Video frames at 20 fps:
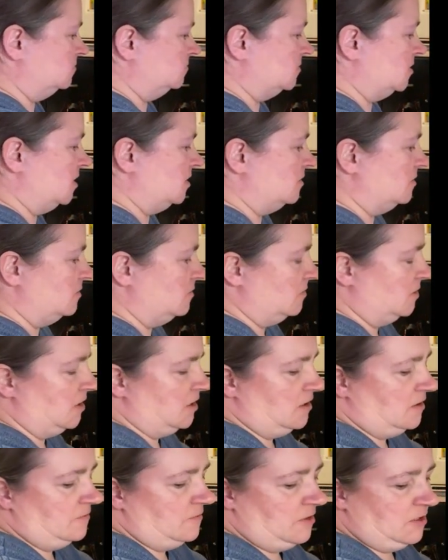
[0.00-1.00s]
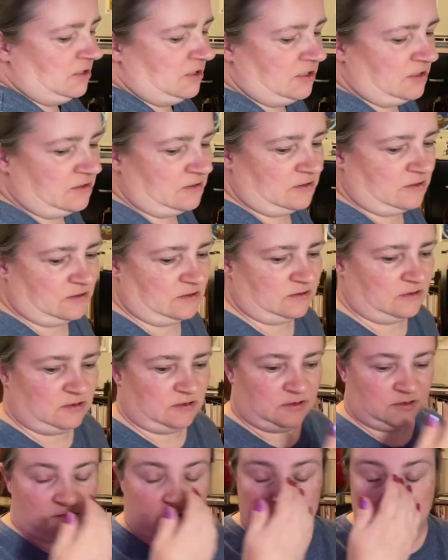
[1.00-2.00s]
Oh, I have another
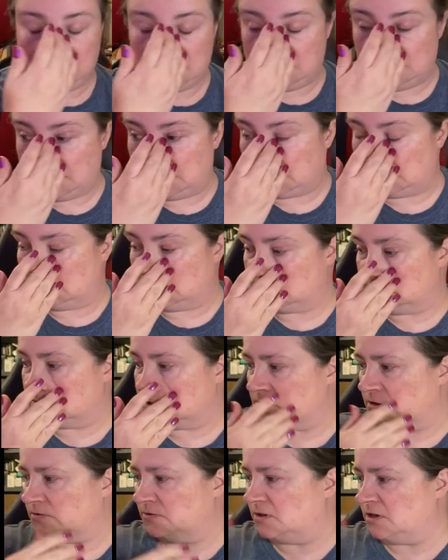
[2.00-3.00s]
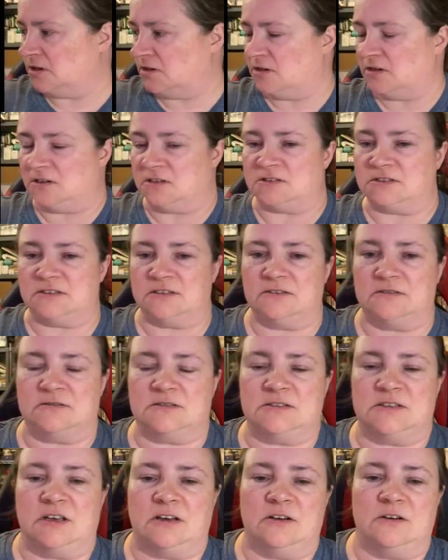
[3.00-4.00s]
thing to show y'all also.
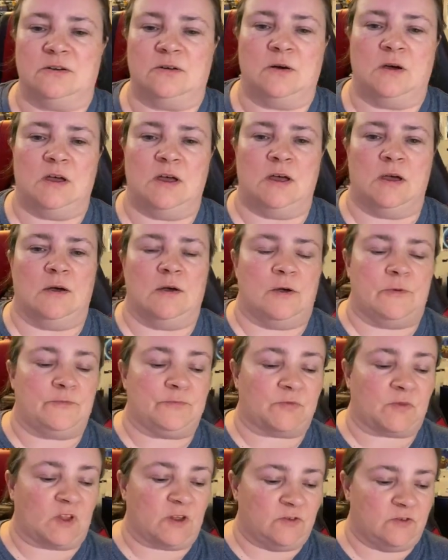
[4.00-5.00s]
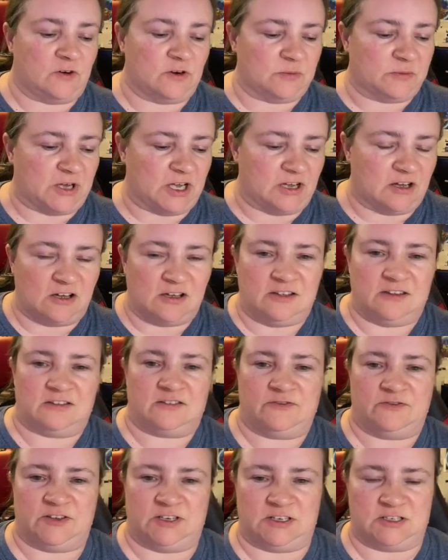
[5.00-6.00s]
So for my all
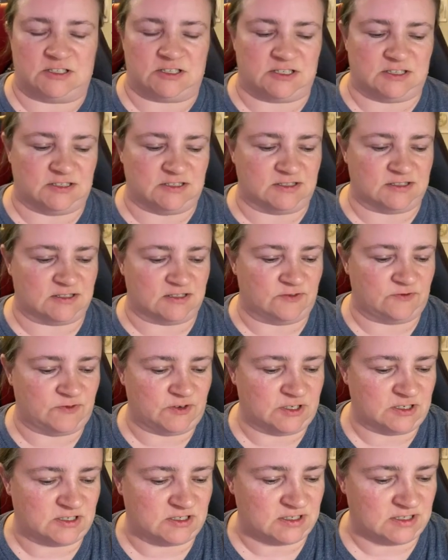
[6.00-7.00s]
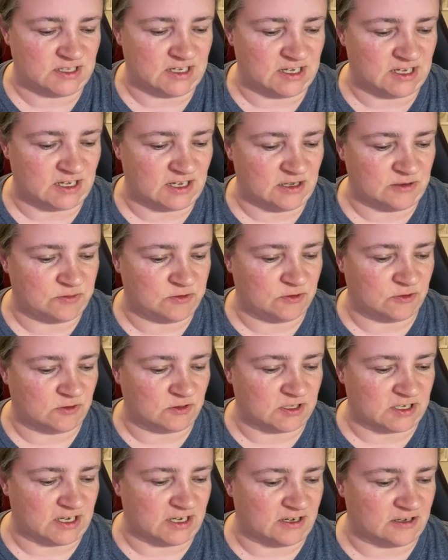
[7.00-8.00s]
the finishes, the first thing I
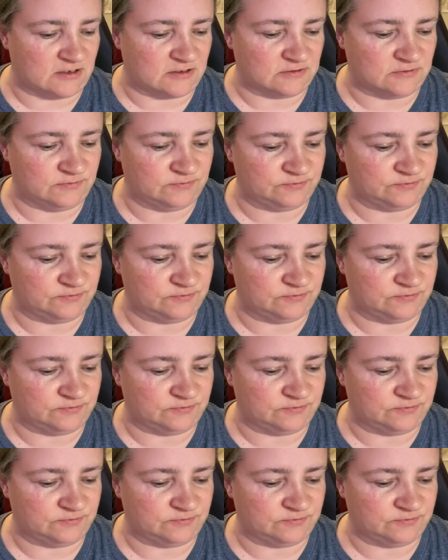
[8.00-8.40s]
pulled out